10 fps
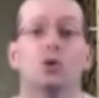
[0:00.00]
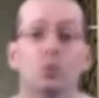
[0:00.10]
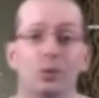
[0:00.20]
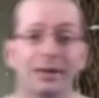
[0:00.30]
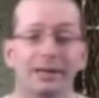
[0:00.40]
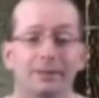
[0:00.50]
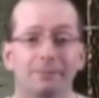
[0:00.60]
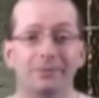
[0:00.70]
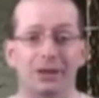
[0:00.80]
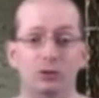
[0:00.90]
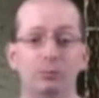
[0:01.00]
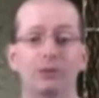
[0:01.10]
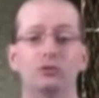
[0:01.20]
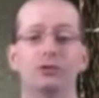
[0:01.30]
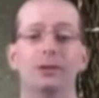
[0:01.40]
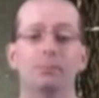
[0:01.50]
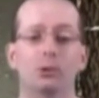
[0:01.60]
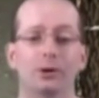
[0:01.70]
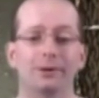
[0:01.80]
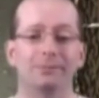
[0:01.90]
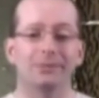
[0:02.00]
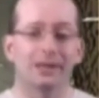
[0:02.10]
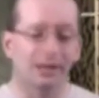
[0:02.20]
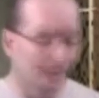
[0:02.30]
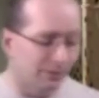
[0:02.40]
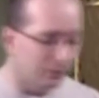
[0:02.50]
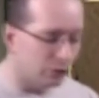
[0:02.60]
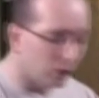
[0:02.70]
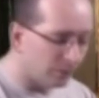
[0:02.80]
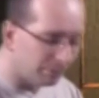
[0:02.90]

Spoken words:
we express diploid. The term